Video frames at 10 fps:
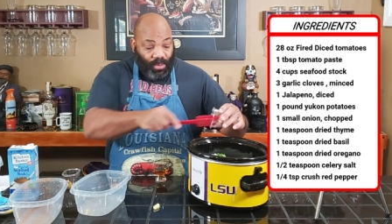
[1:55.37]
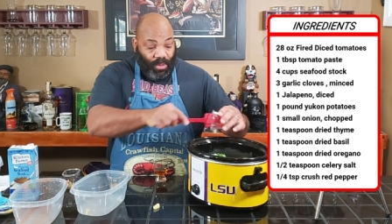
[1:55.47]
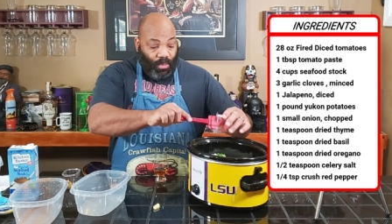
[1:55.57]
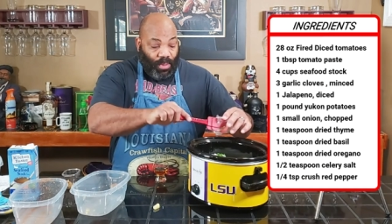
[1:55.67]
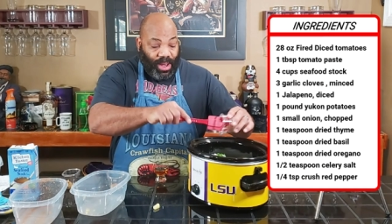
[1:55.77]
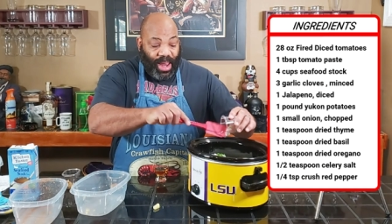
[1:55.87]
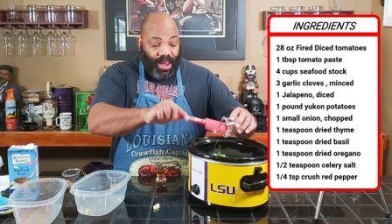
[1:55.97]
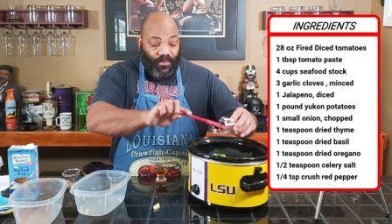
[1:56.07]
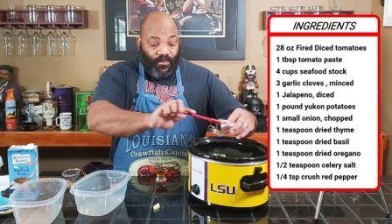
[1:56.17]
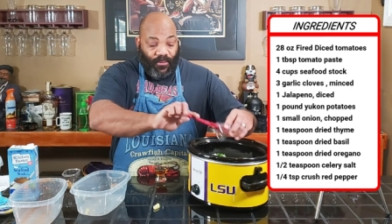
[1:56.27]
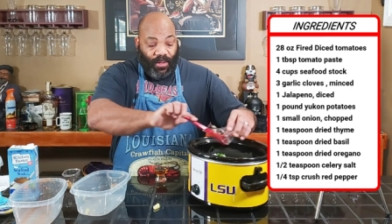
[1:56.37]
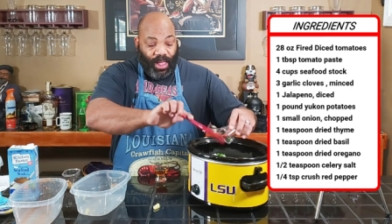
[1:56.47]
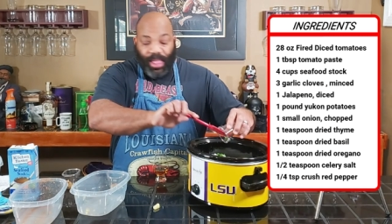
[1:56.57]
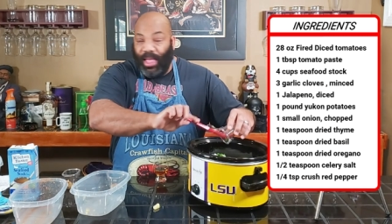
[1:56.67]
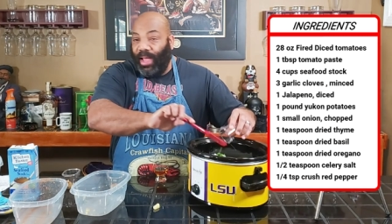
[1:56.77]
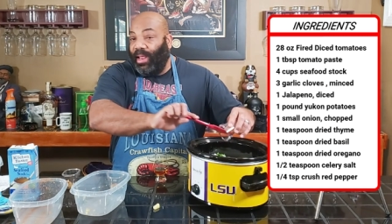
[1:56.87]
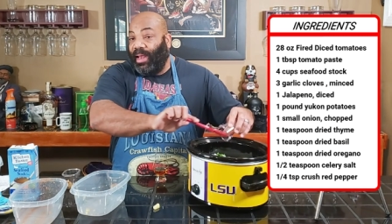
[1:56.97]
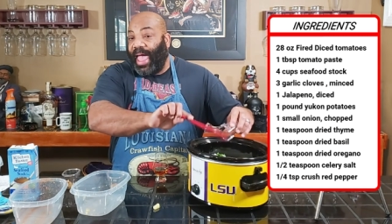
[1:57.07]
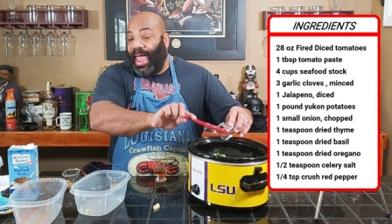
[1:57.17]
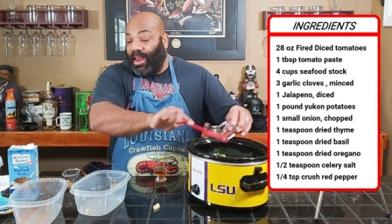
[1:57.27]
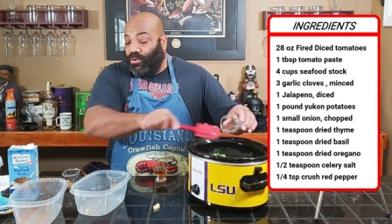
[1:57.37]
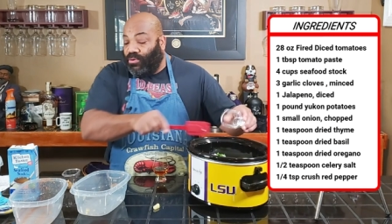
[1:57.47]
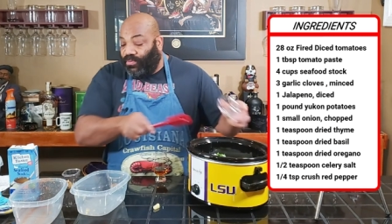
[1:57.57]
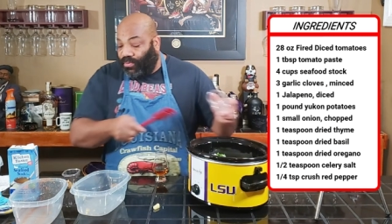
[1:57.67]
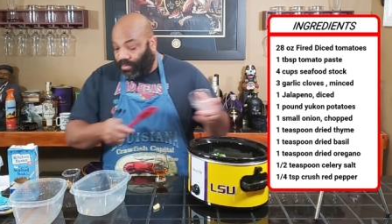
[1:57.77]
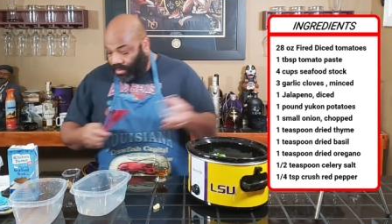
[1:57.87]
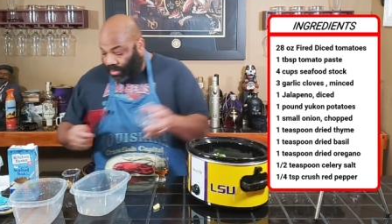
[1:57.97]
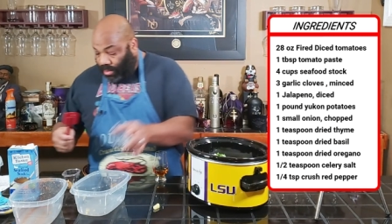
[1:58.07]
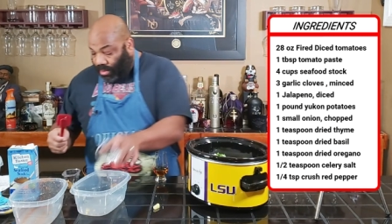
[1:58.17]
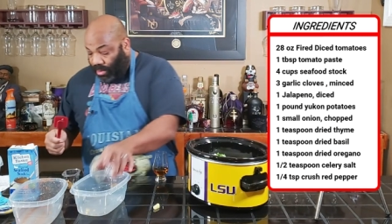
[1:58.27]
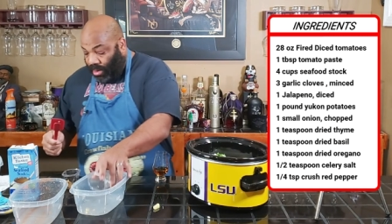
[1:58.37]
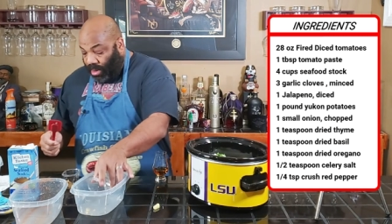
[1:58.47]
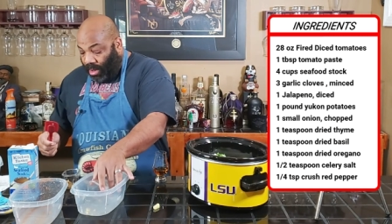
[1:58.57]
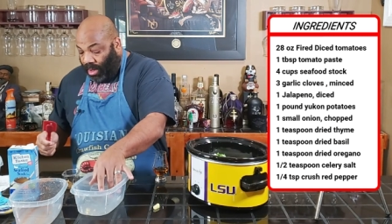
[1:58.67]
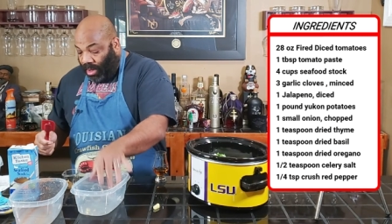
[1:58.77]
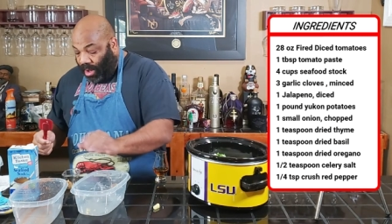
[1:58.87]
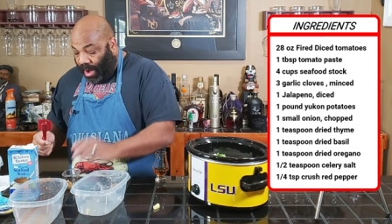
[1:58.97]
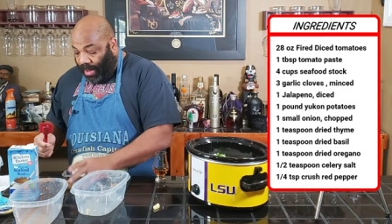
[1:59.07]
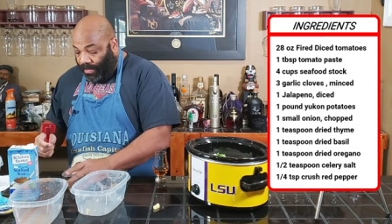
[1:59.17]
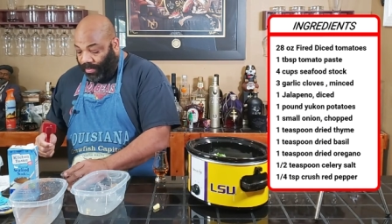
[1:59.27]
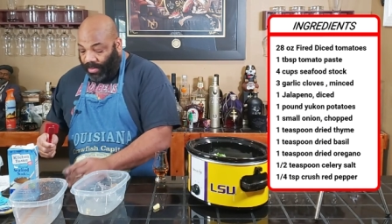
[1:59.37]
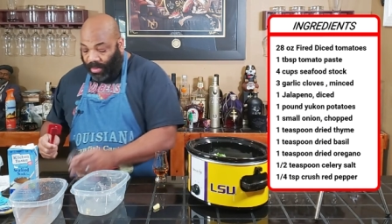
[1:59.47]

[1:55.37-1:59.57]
So you can put that in there for a little added oomph. All right.